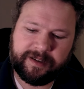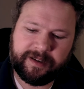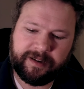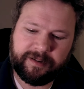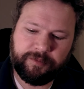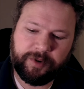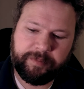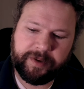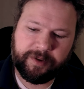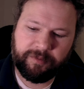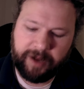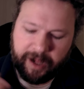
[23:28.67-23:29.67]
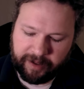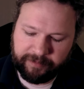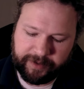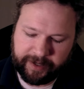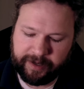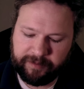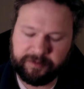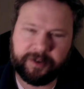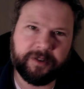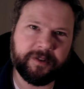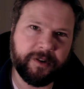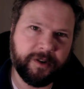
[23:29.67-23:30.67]
would be relevant if
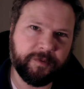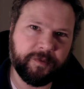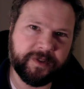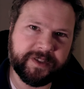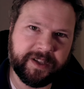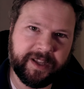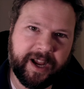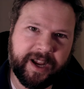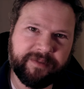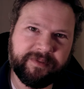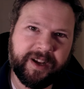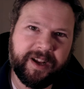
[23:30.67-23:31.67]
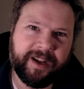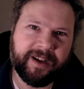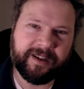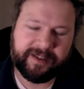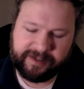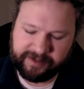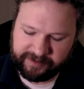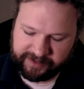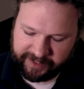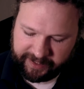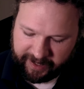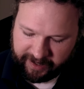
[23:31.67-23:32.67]
Kierkegaard was alive, you know,
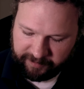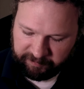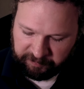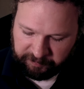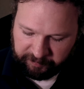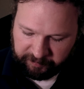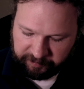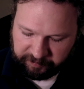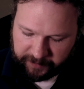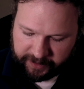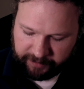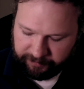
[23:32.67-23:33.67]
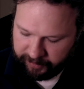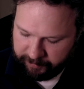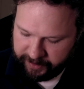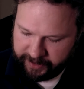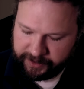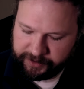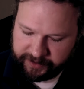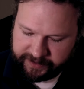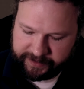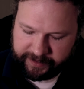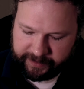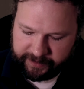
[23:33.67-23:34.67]
today. Definitely be
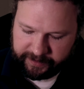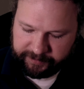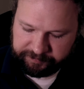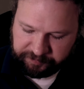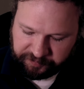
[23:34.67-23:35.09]
interested in it.